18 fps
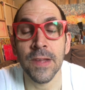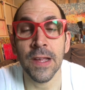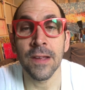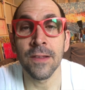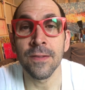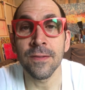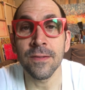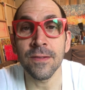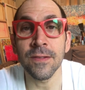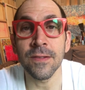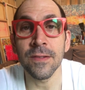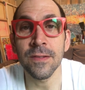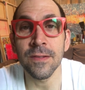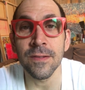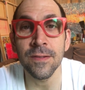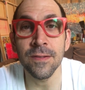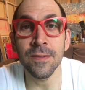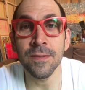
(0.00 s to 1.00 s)
And
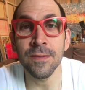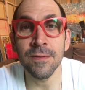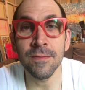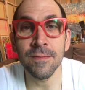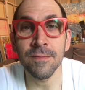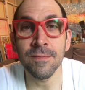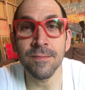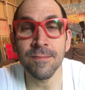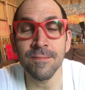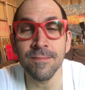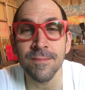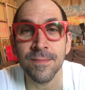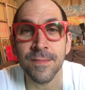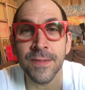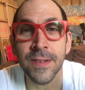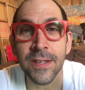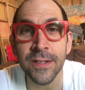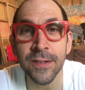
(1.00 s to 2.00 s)

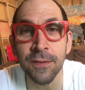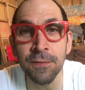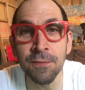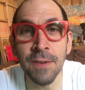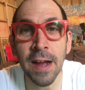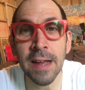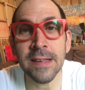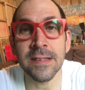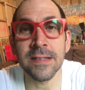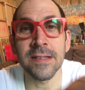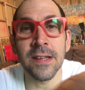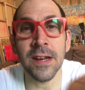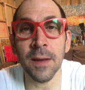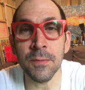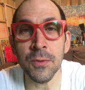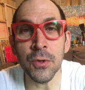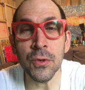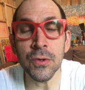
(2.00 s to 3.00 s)
this device that
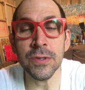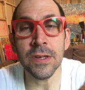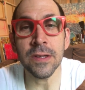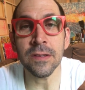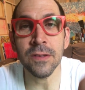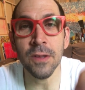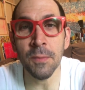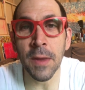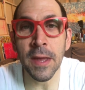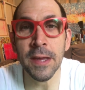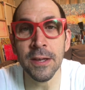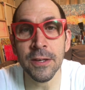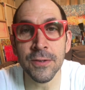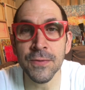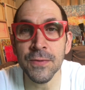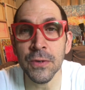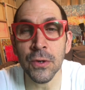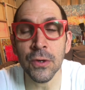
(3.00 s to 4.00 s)
I'm using to make
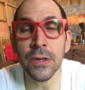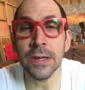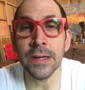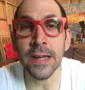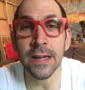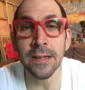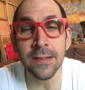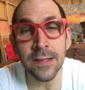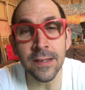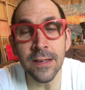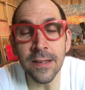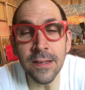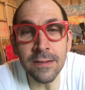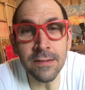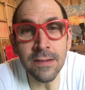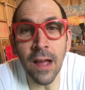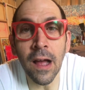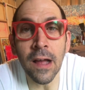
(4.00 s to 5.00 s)
us feel connected
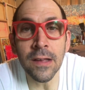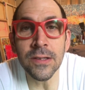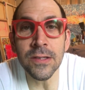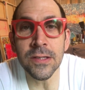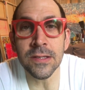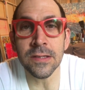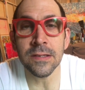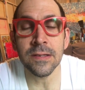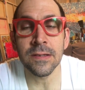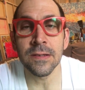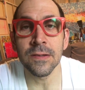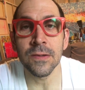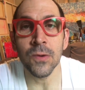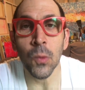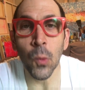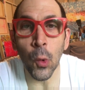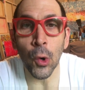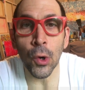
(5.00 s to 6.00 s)
does
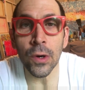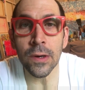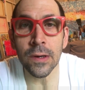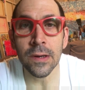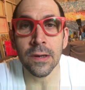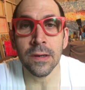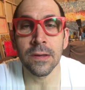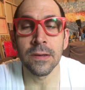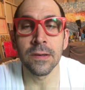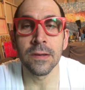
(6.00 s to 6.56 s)
work,